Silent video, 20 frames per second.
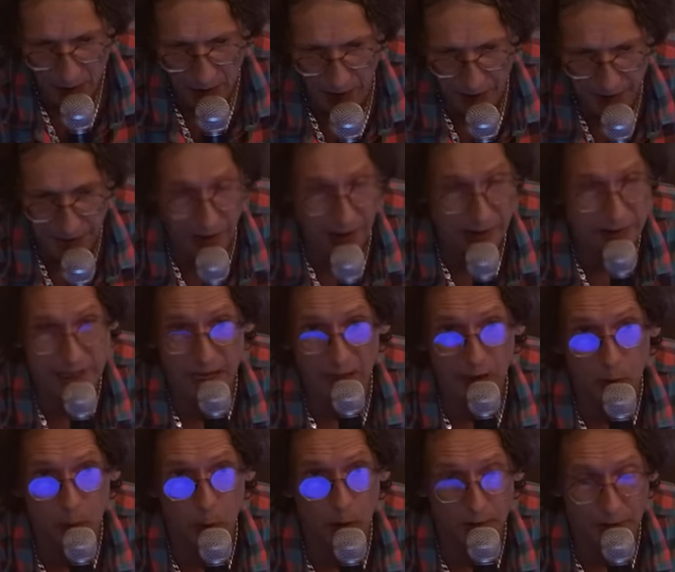I can't tell
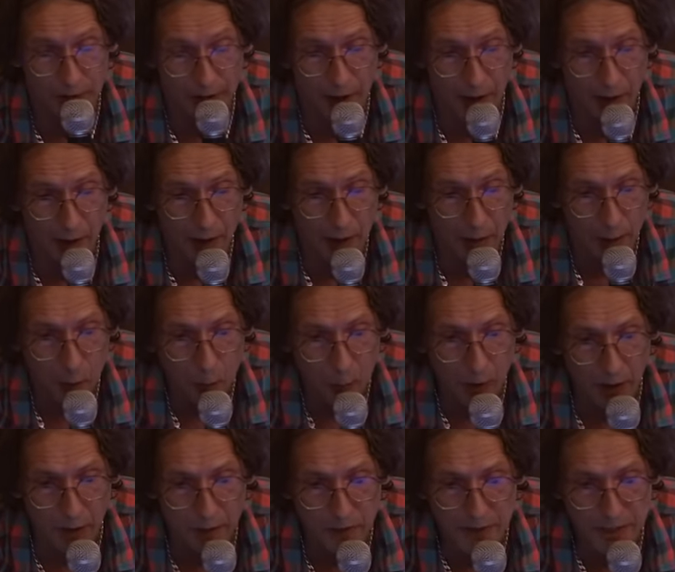you what they are,
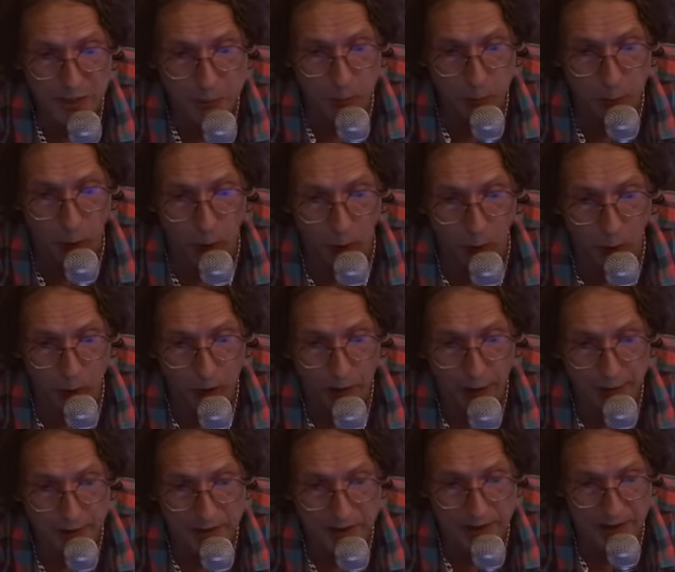but this ball
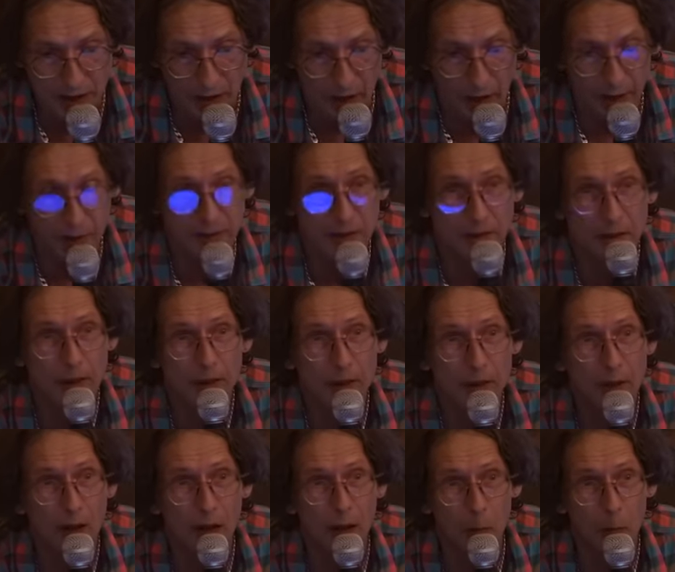inside,
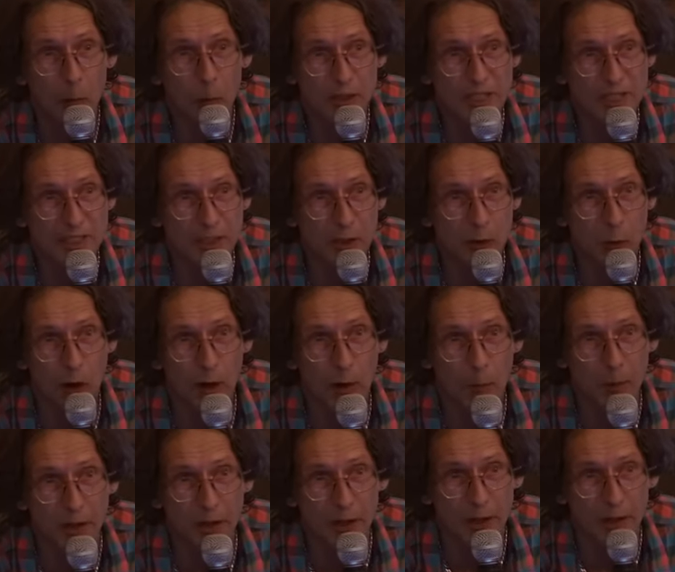um, we see quite
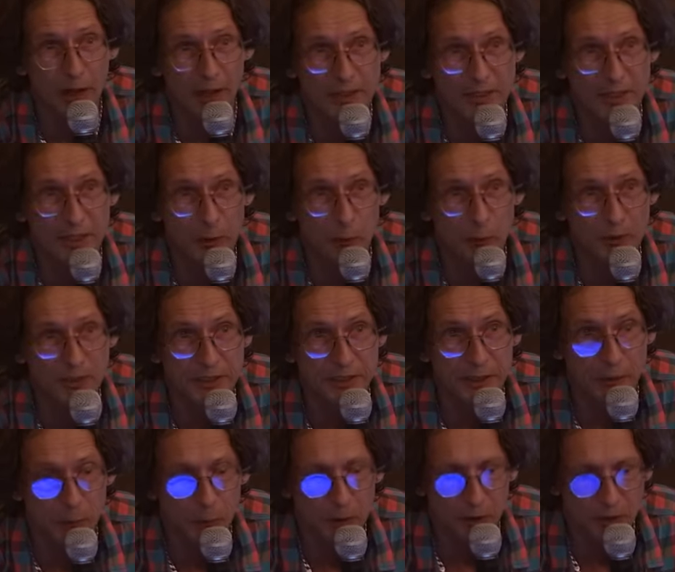a bit in
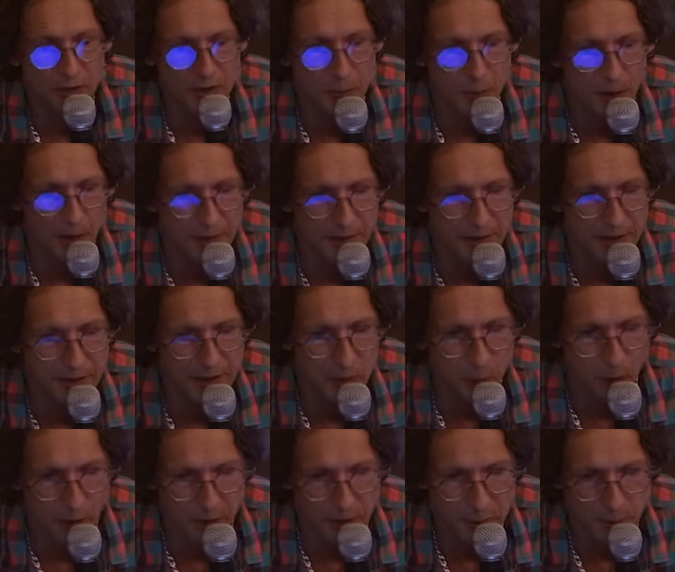antiquity. We've got some ideas
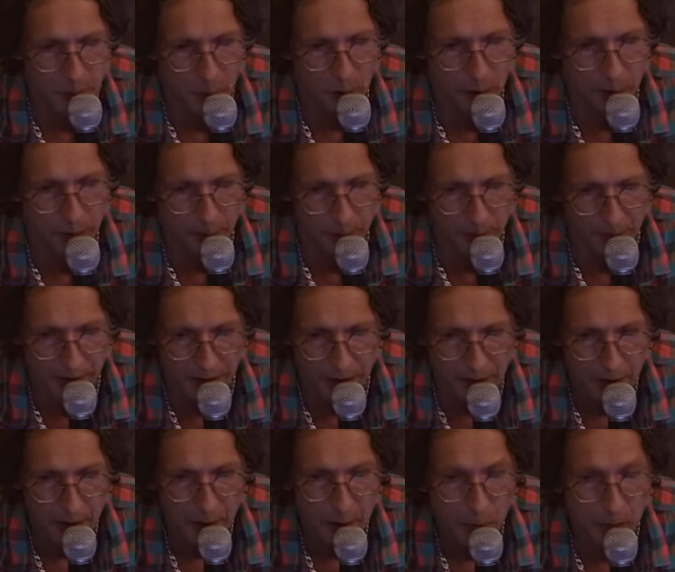of what this ball could
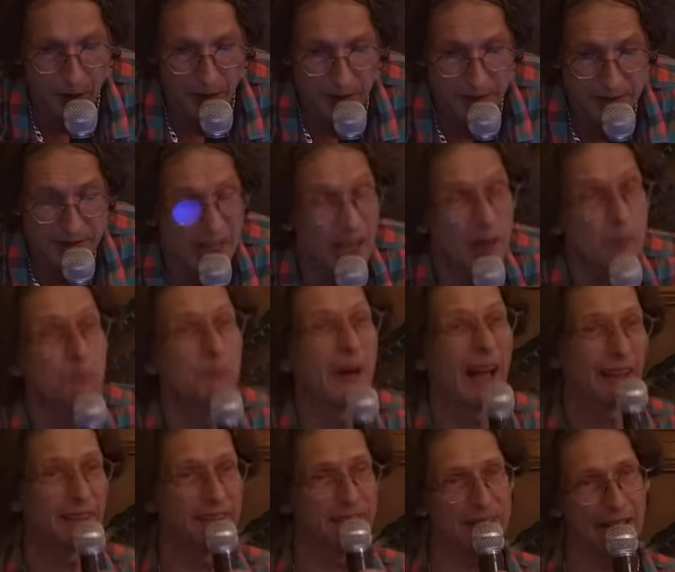be, but it's a
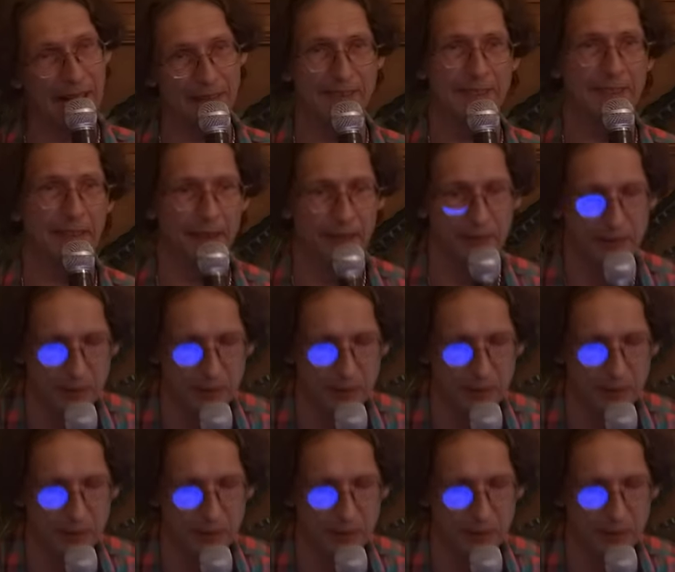magnetic